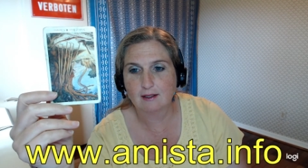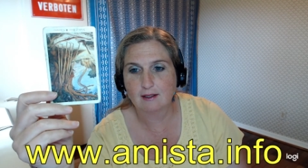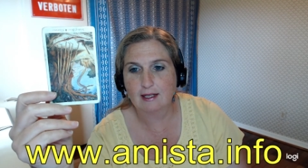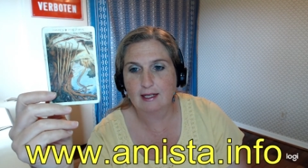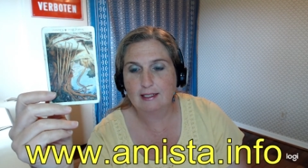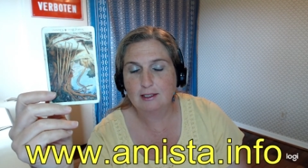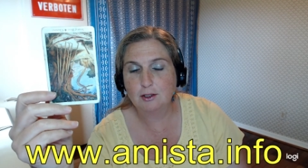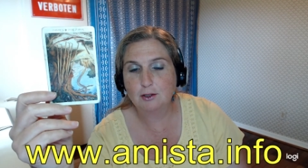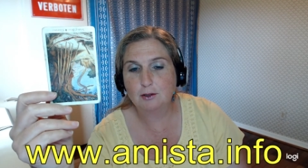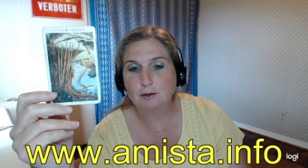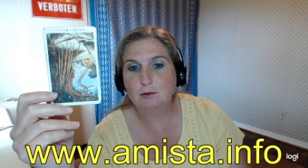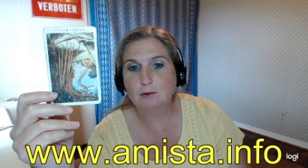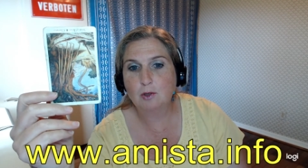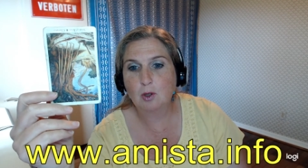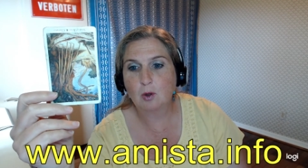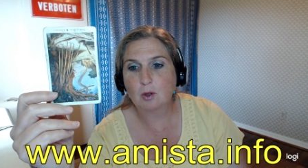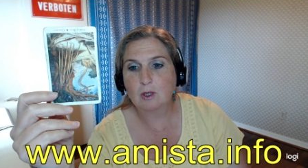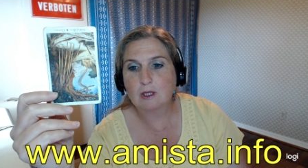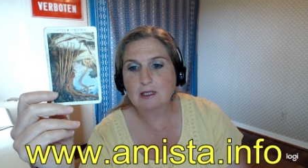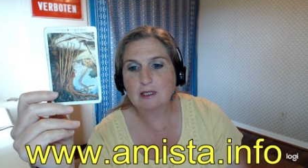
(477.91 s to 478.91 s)
as you
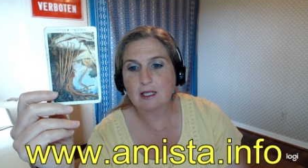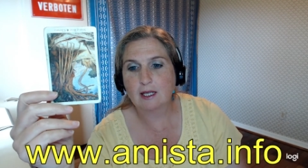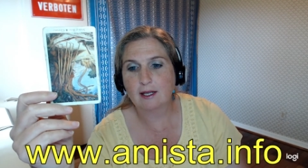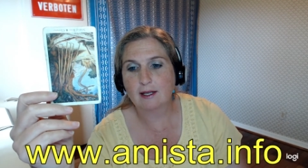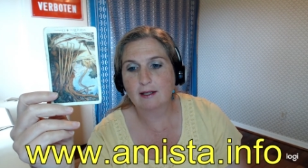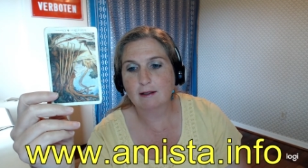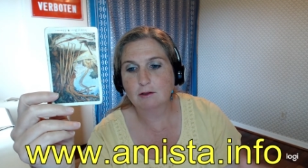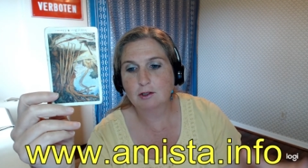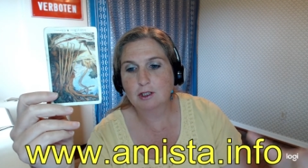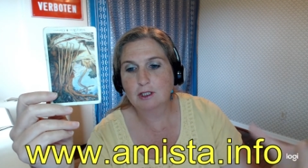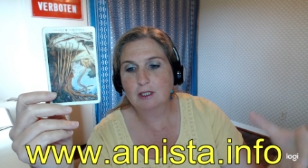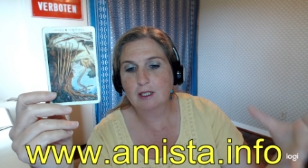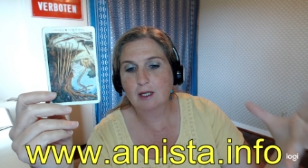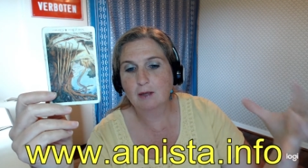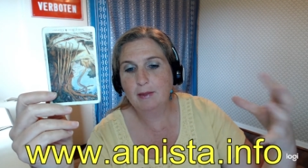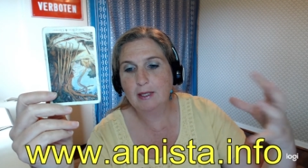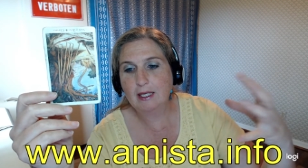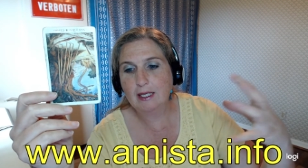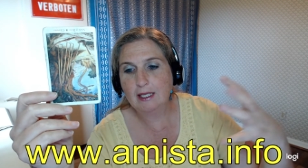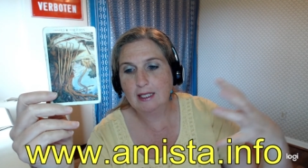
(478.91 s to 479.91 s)
notice that energy
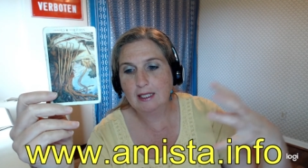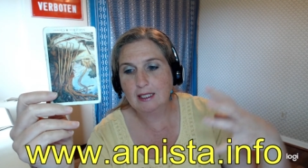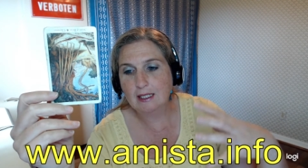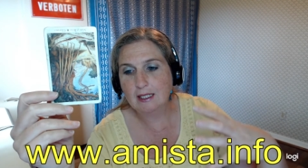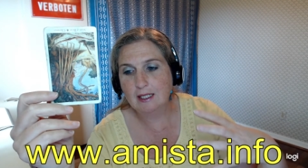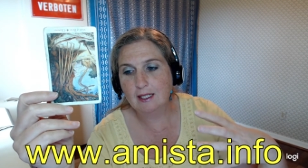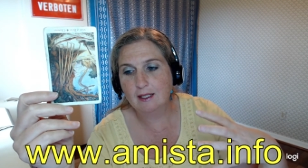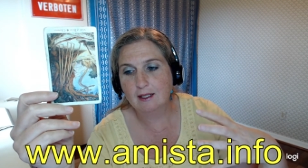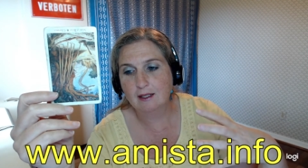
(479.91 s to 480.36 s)
coming in,